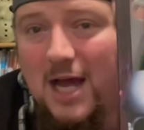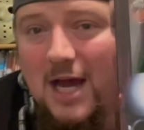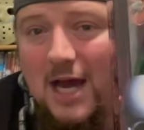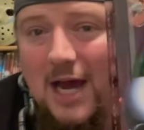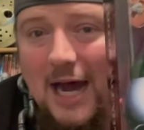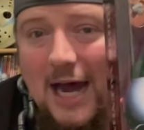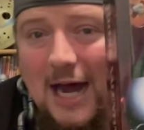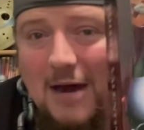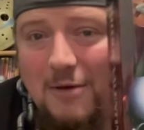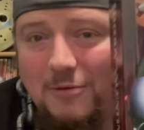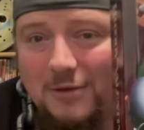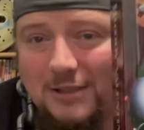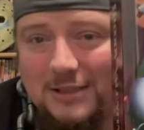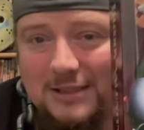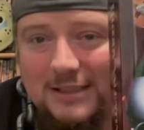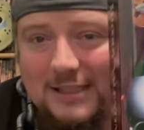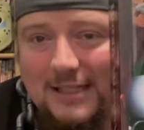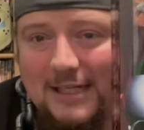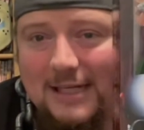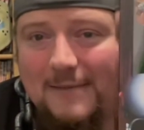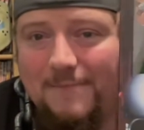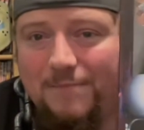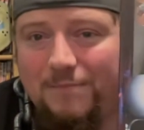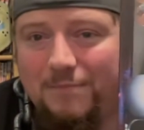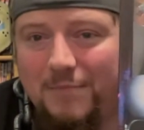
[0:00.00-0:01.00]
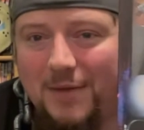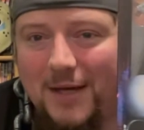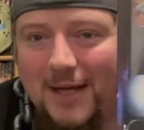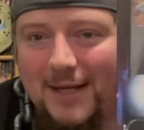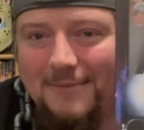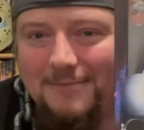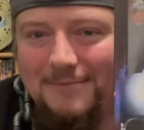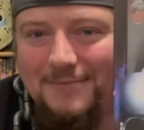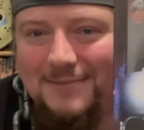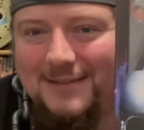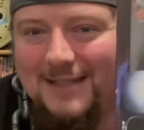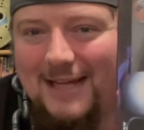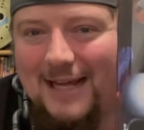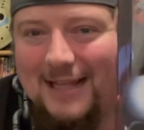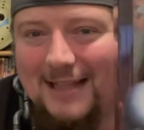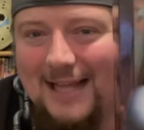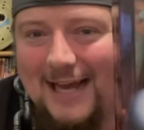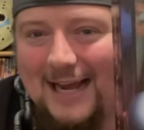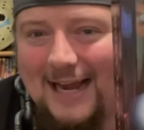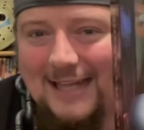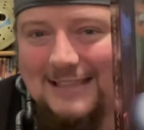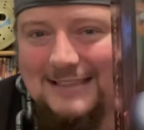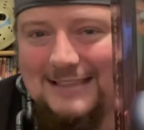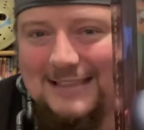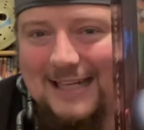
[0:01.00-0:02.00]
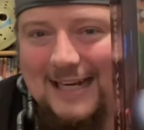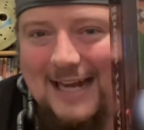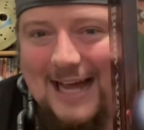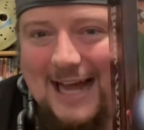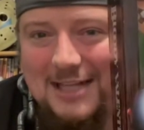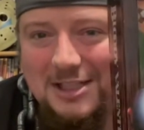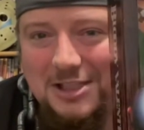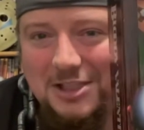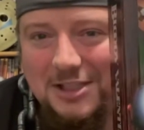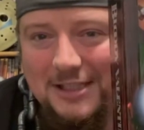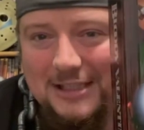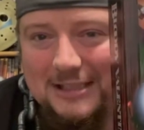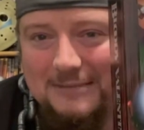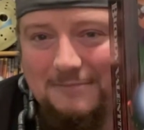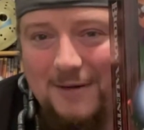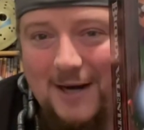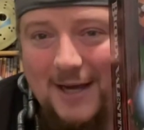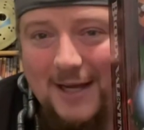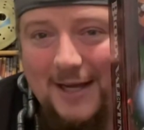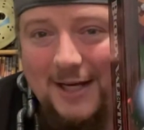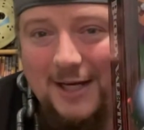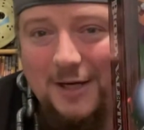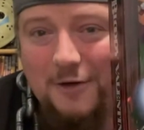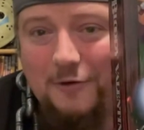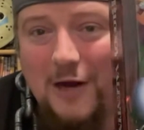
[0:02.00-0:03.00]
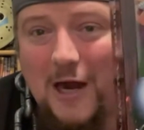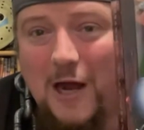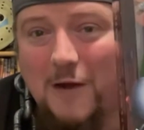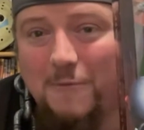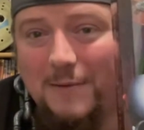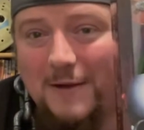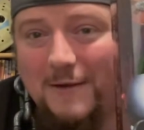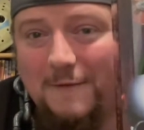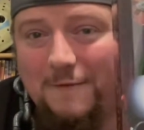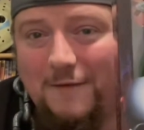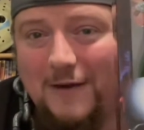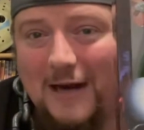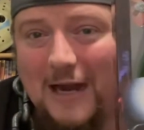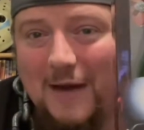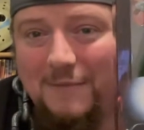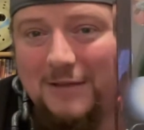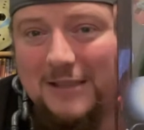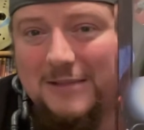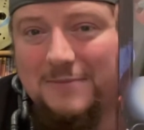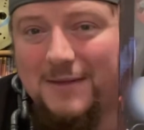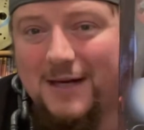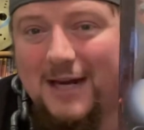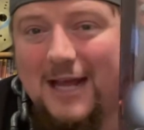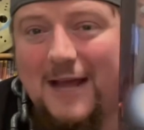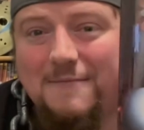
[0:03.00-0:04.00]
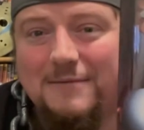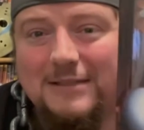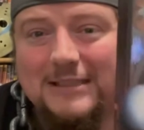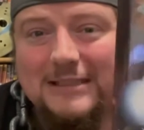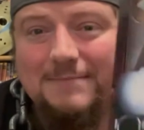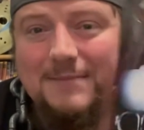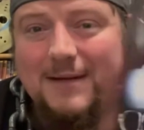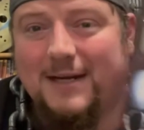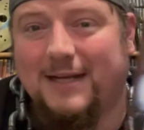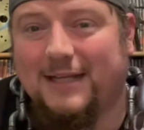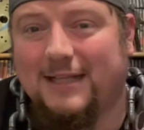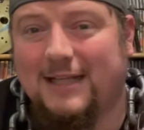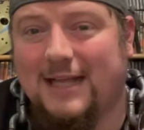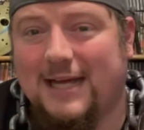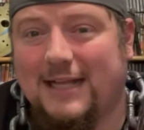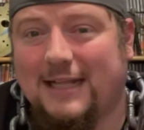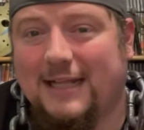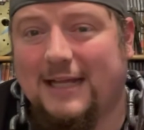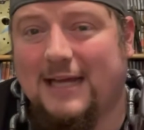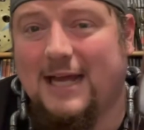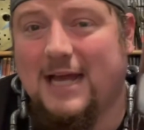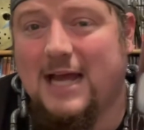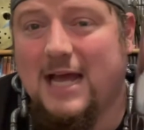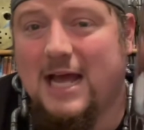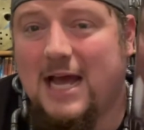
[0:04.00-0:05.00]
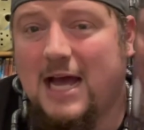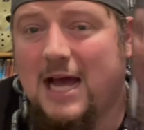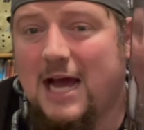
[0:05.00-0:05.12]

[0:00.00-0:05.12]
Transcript: Uh, we'll see. But like I said, Angeline's probably going to ground me for how much money I've been spending lately.